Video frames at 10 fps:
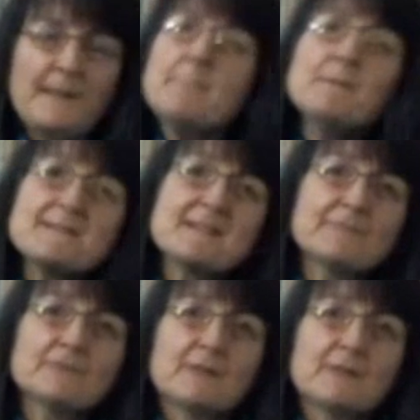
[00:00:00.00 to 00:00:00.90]
people are
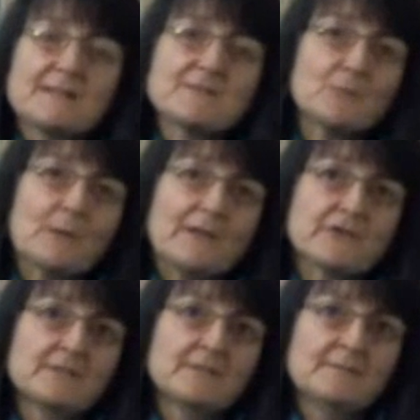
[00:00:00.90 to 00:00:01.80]
suffering too
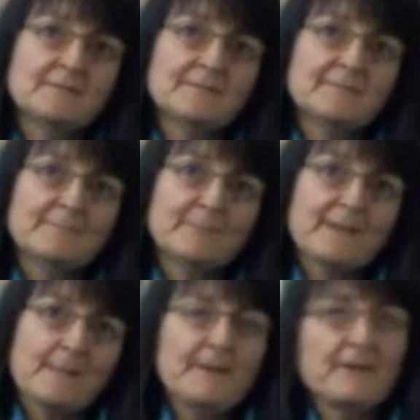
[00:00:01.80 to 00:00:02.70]
much,
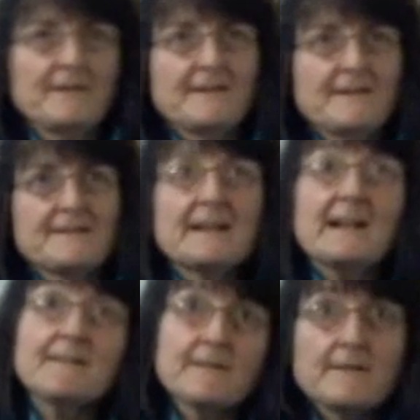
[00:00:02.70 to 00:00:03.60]
and because it's
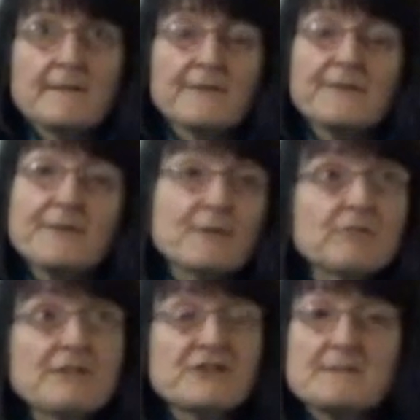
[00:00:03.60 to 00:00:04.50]
hit the
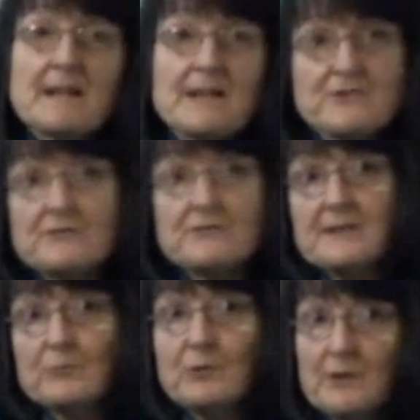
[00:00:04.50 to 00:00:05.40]
richest country
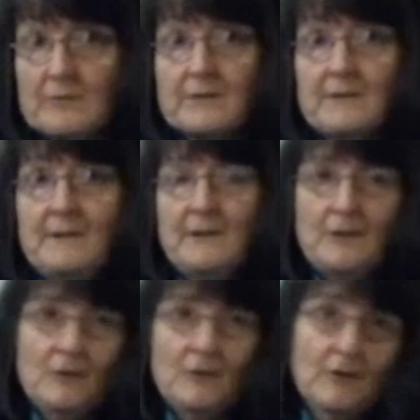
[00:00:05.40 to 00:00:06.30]
in the world,
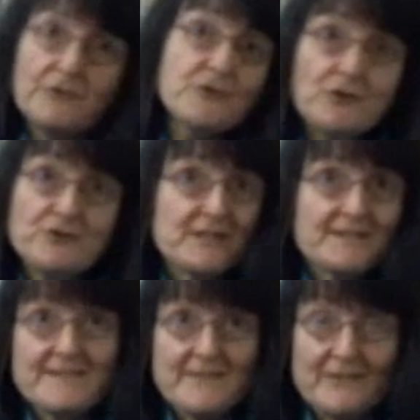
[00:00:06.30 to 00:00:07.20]
not
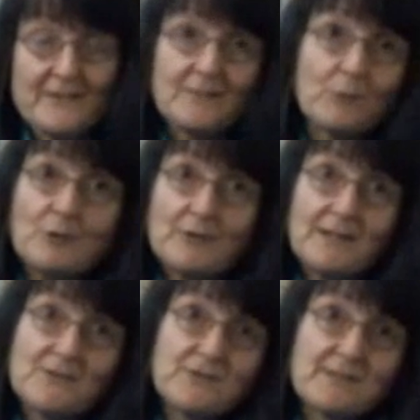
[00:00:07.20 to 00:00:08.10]
just third world
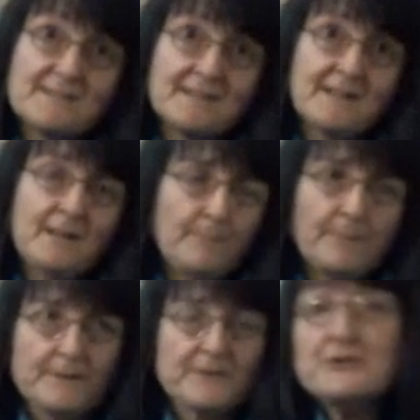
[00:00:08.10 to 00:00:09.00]
countries,
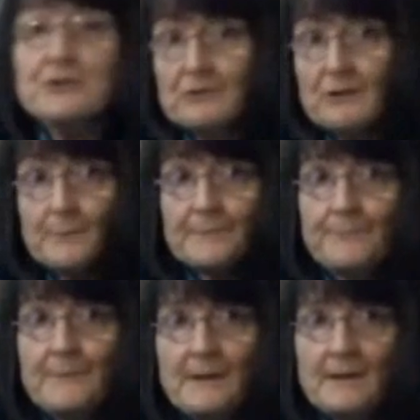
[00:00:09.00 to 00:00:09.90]
but Europe
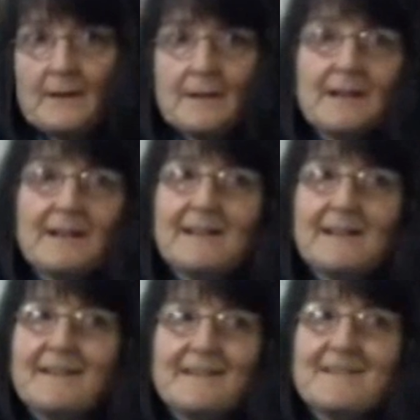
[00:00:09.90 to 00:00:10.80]

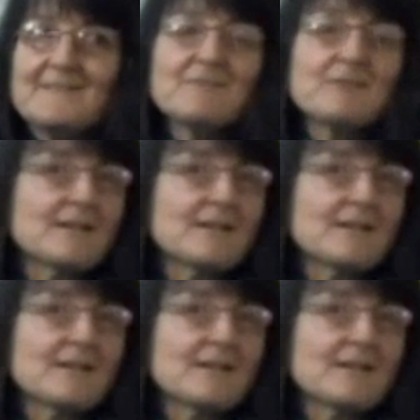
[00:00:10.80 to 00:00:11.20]
and